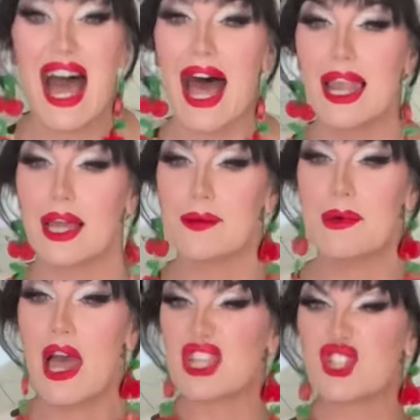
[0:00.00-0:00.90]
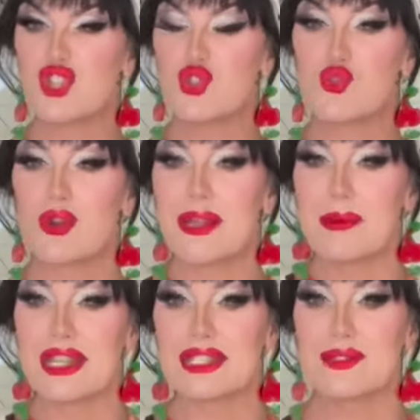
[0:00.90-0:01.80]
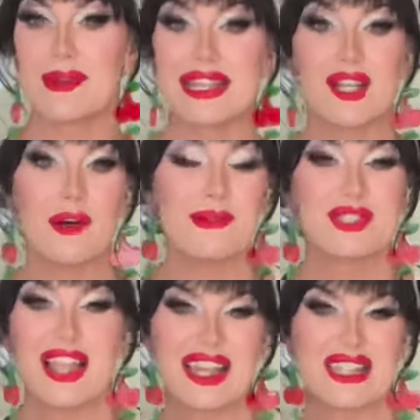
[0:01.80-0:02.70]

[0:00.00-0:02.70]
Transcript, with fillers: I like them extremely sweet, almost like a